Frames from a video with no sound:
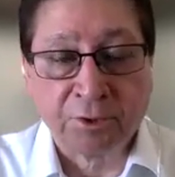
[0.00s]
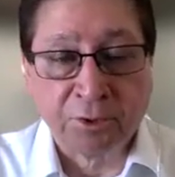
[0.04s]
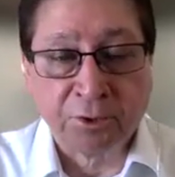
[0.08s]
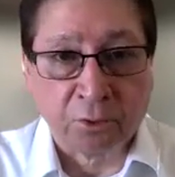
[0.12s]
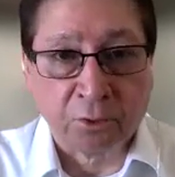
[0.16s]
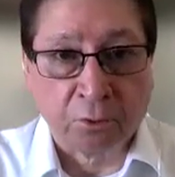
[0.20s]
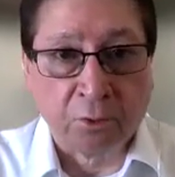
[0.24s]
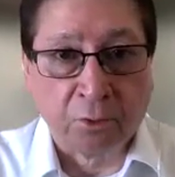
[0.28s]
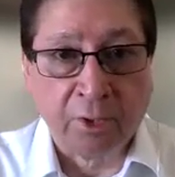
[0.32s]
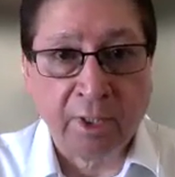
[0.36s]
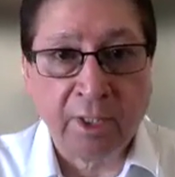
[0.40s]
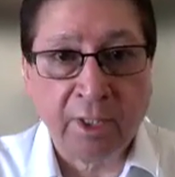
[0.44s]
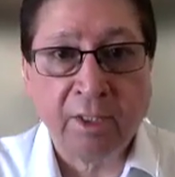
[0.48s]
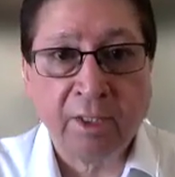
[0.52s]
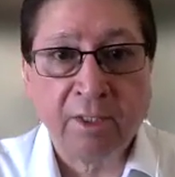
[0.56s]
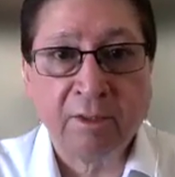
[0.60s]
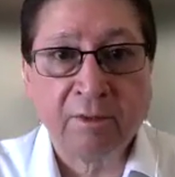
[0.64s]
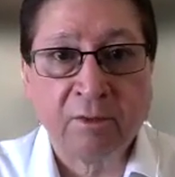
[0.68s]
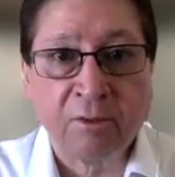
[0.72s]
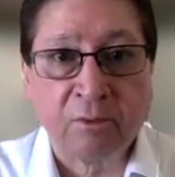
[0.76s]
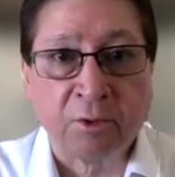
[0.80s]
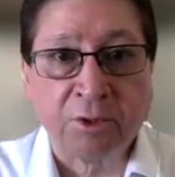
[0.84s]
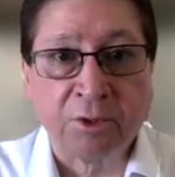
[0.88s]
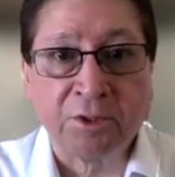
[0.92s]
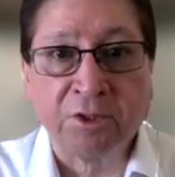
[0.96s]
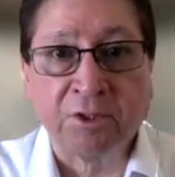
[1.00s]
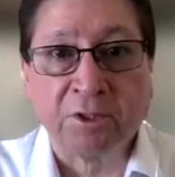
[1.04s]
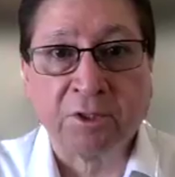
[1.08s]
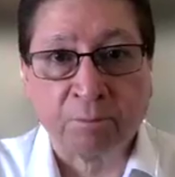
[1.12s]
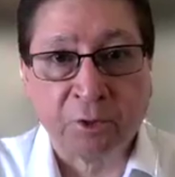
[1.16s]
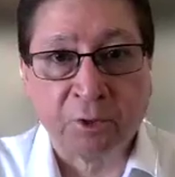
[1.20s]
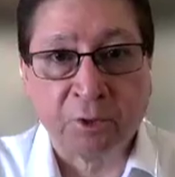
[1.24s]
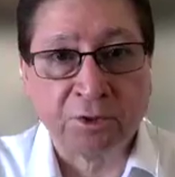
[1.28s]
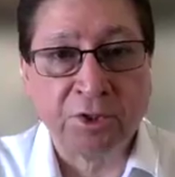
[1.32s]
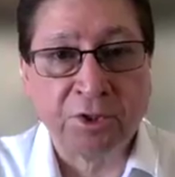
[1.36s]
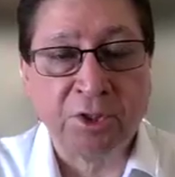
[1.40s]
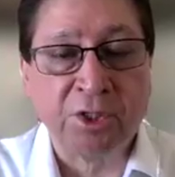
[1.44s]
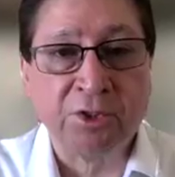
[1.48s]
with a story,
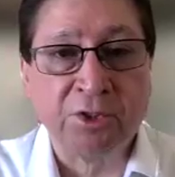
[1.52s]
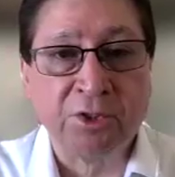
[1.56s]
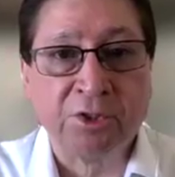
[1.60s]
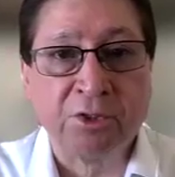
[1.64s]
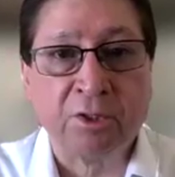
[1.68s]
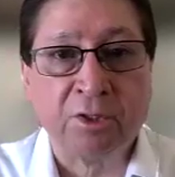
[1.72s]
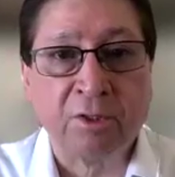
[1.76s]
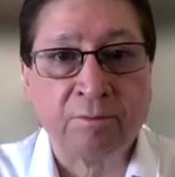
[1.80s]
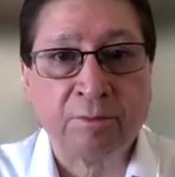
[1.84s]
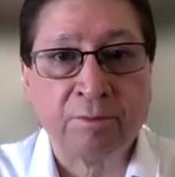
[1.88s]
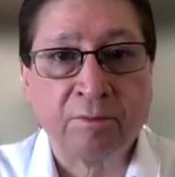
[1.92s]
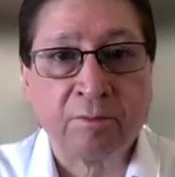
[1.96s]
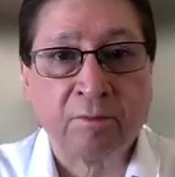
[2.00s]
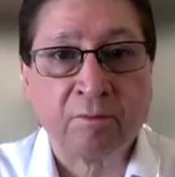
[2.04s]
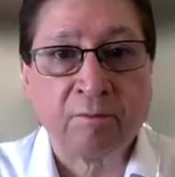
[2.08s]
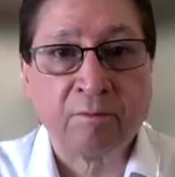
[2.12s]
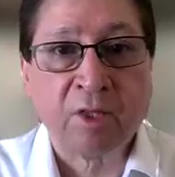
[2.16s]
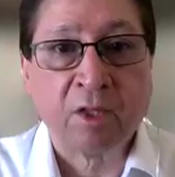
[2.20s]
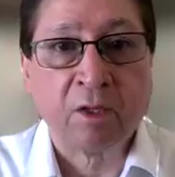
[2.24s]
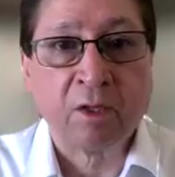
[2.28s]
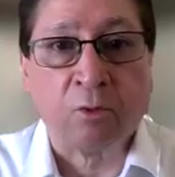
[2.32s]
which is a procedure,